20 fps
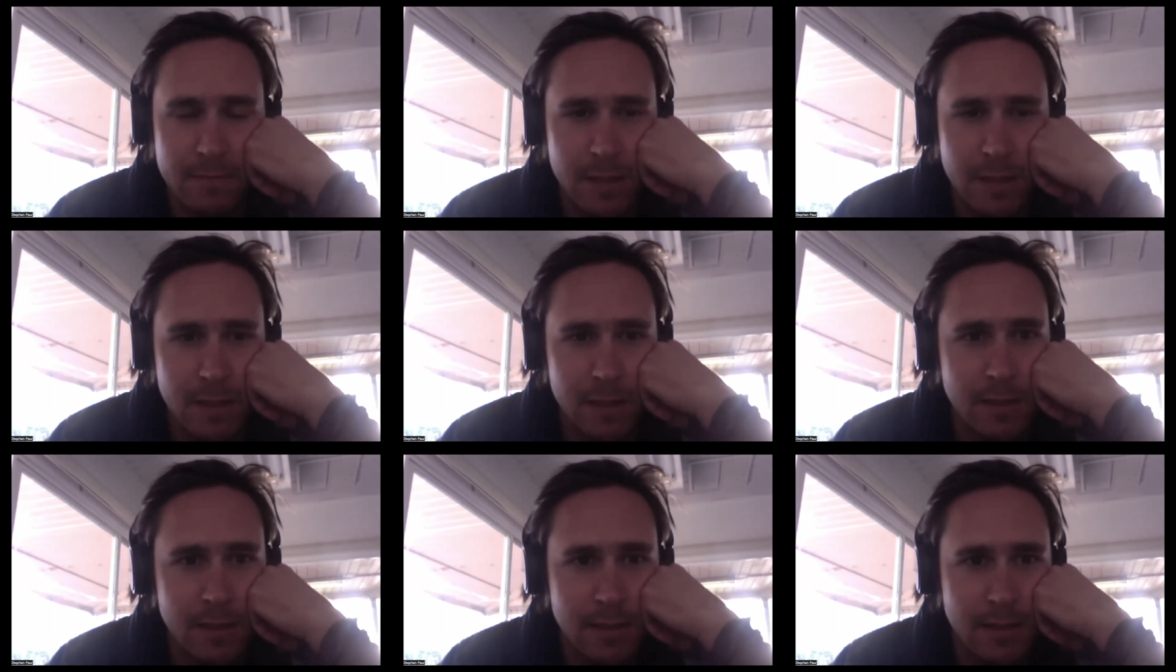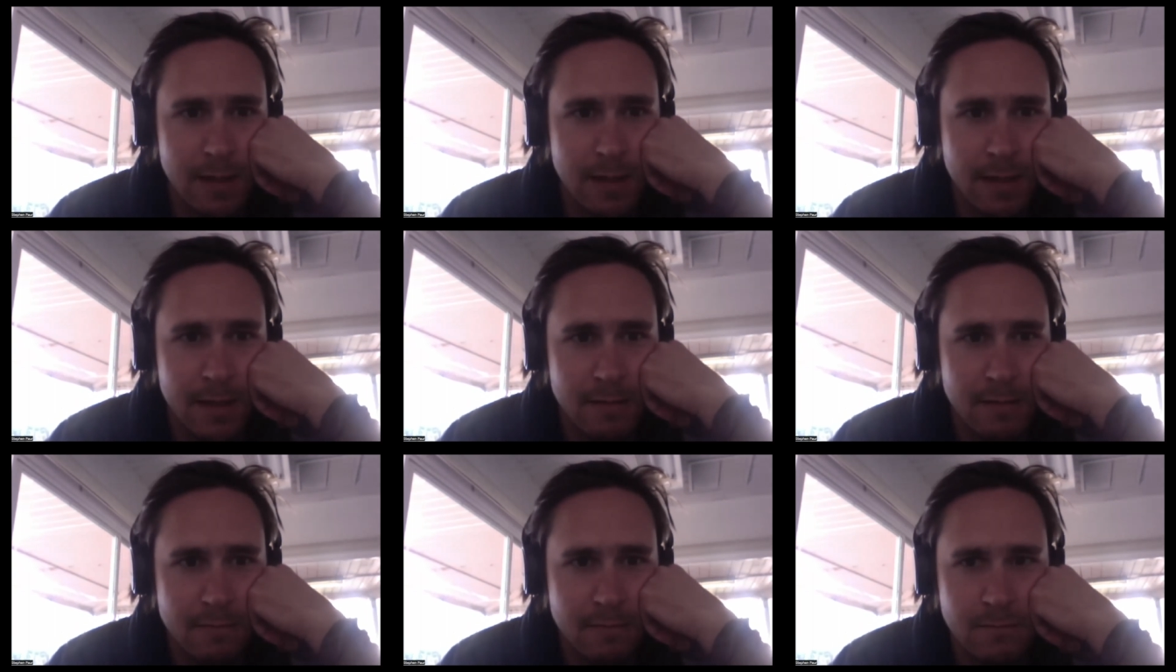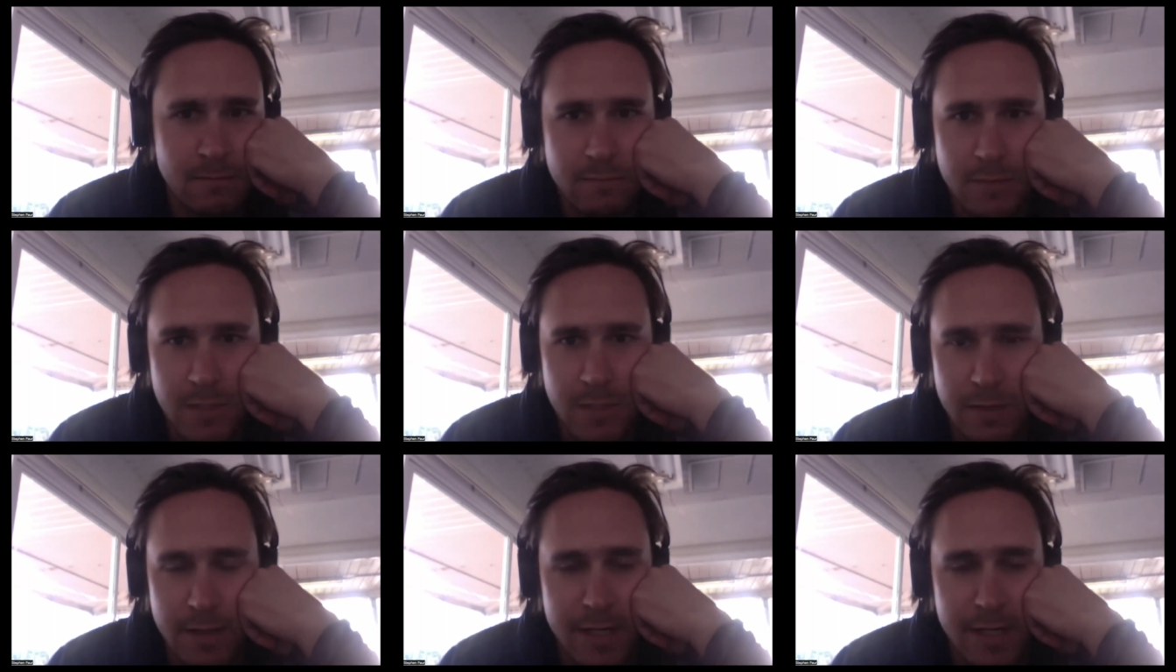the uh,
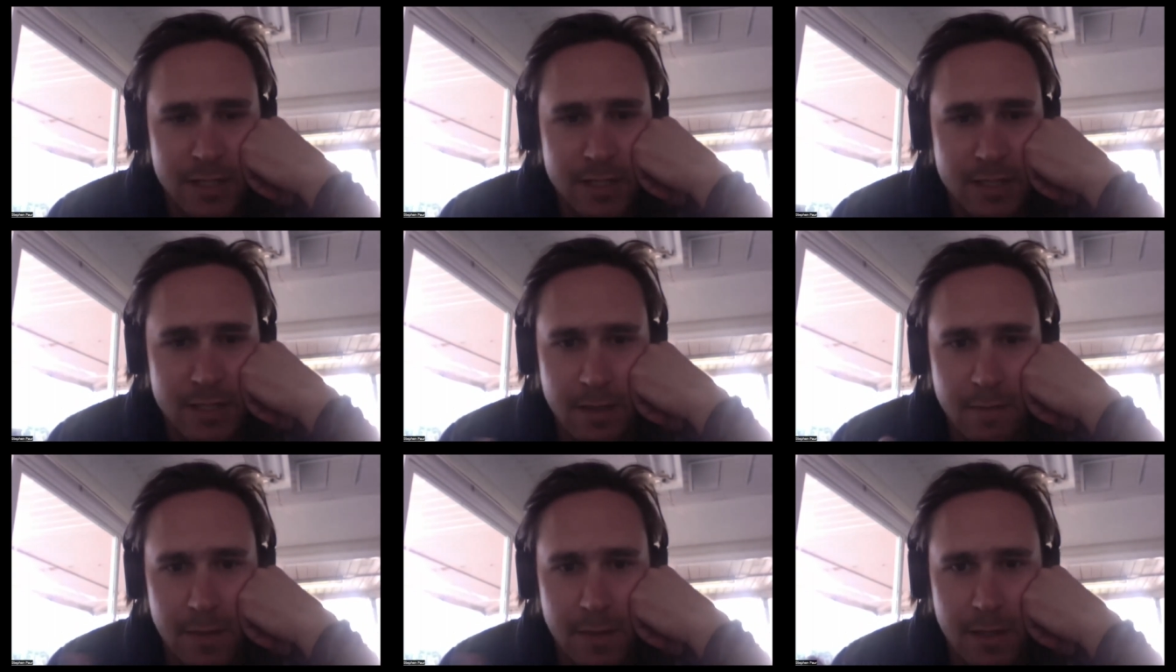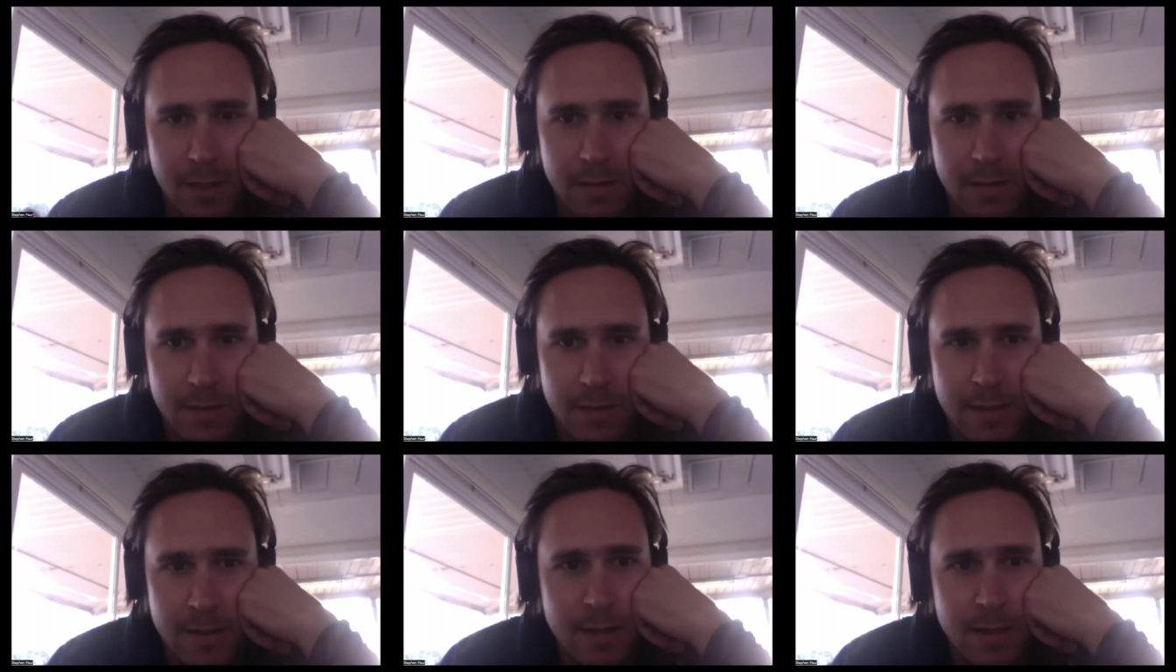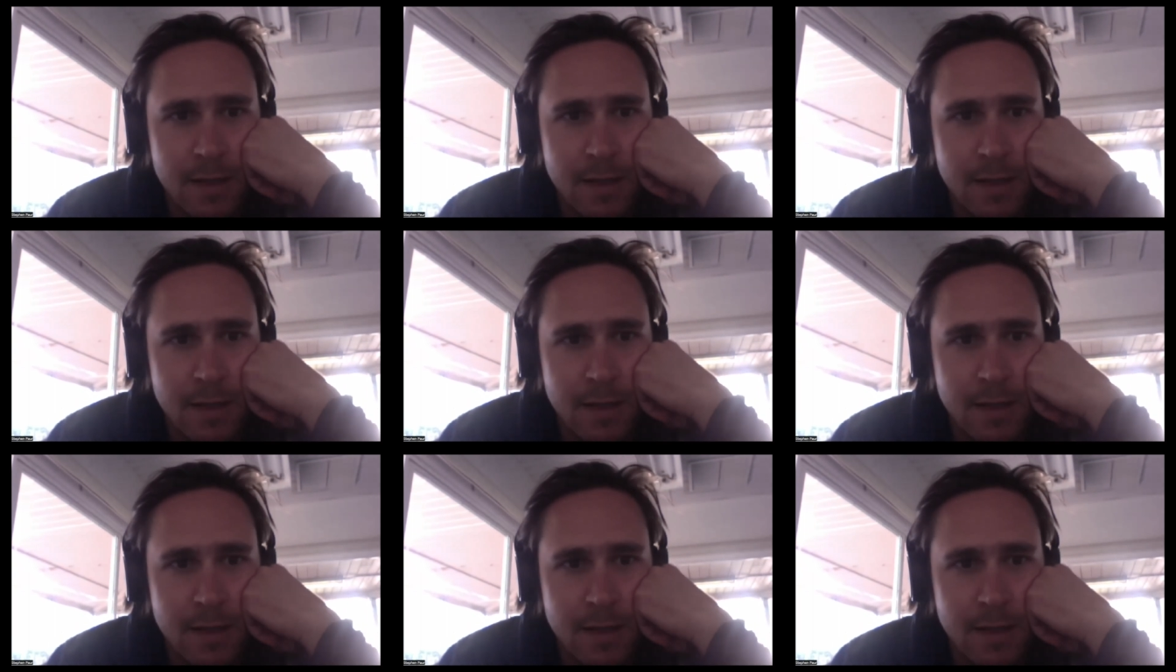you know HTML